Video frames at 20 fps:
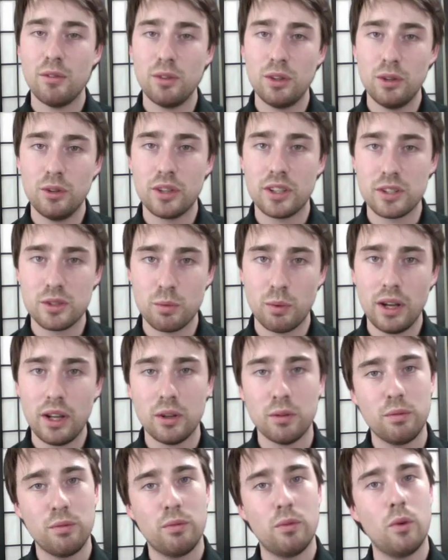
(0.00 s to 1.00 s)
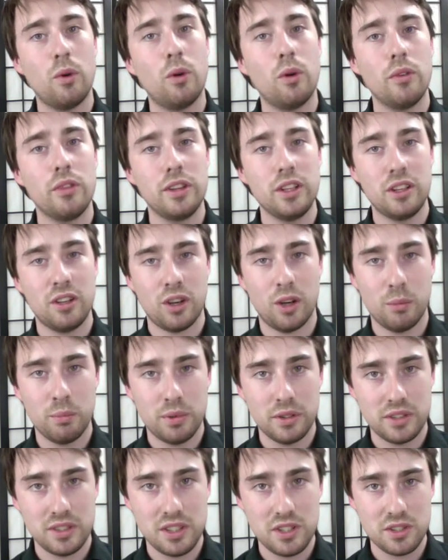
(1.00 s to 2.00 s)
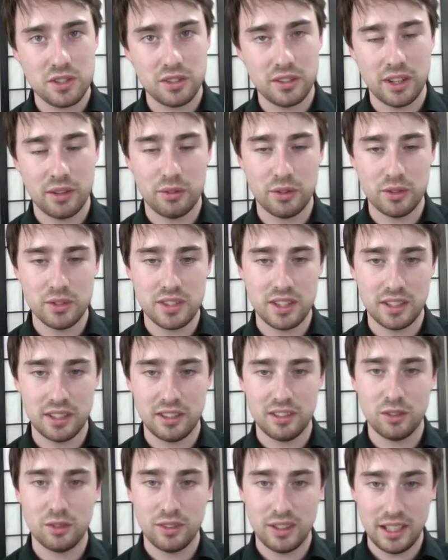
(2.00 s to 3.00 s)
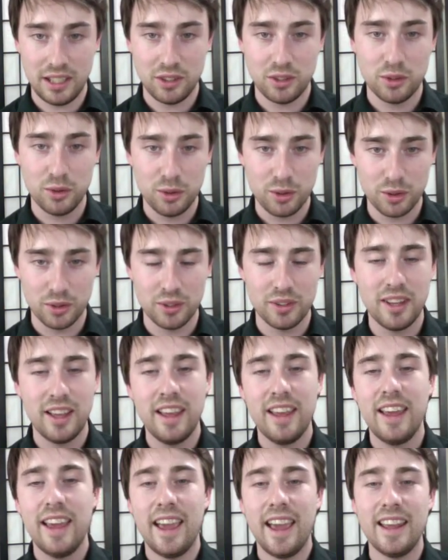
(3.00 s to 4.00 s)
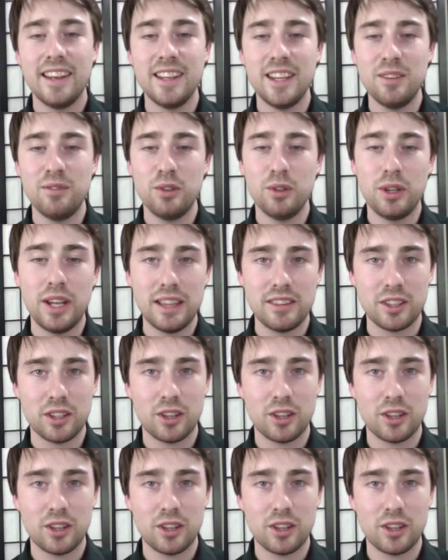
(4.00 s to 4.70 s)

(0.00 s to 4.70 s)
a look as well for the competition levels in Google. And if you get the